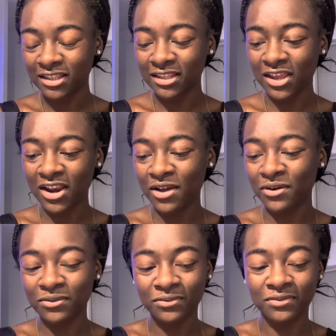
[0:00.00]
You
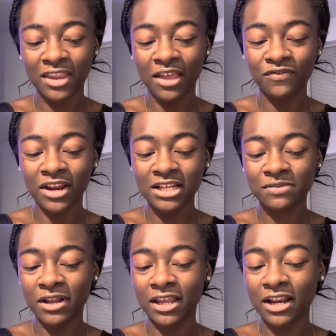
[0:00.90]
know, now you're gonna have
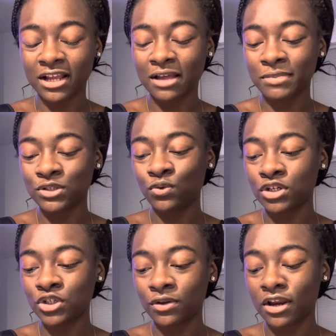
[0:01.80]
somebody here come coming
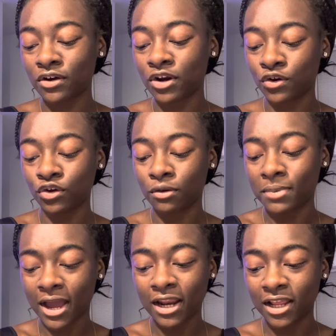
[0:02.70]
towards you and they're gonna know your
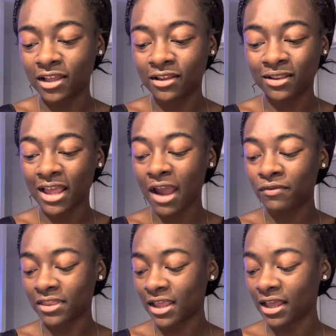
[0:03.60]
body,
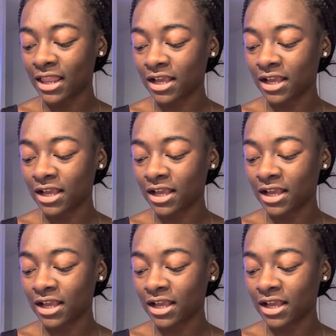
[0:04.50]
everything. Like